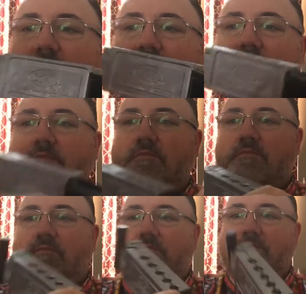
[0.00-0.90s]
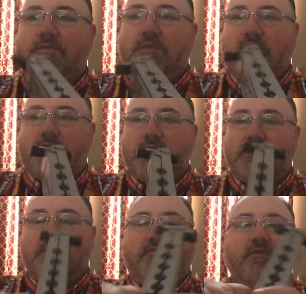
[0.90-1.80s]
up, it's
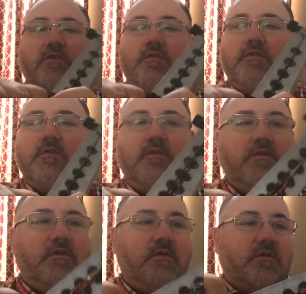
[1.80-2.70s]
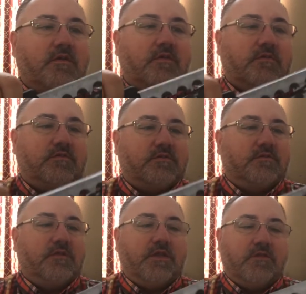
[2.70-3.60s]
gonna fall.
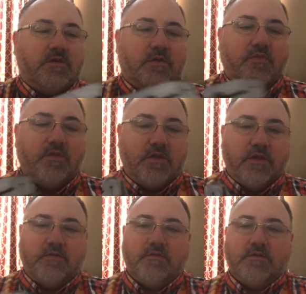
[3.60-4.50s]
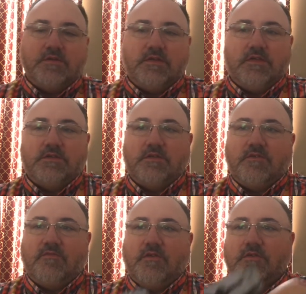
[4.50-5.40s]
Anyway, I'll pull it out because it is
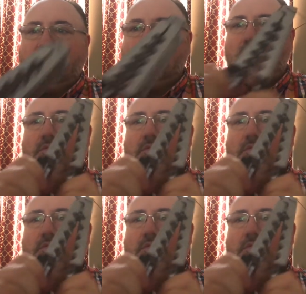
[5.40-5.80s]
gonna fall. So that